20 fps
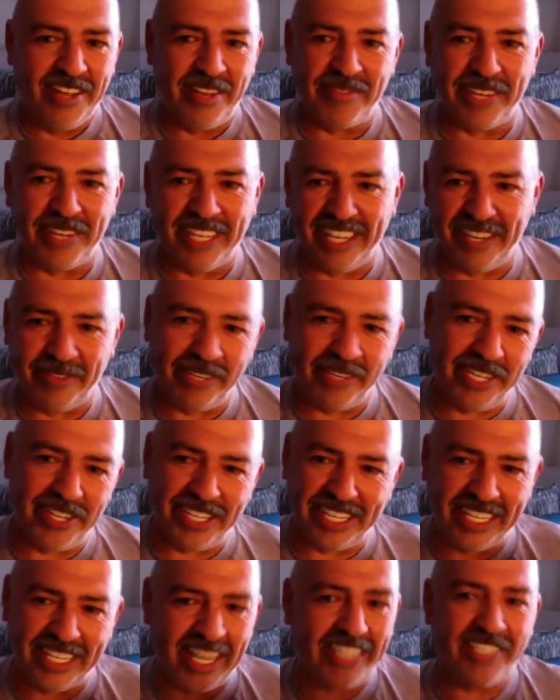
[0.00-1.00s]
But then when
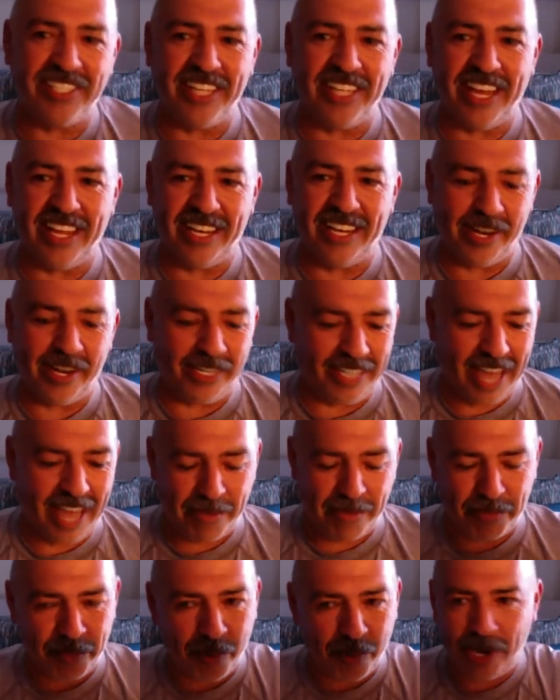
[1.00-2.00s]
you get to
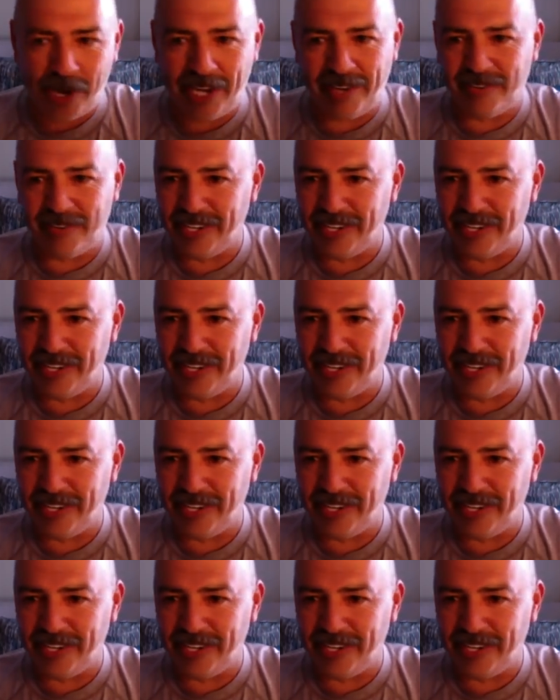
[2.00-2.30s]
that point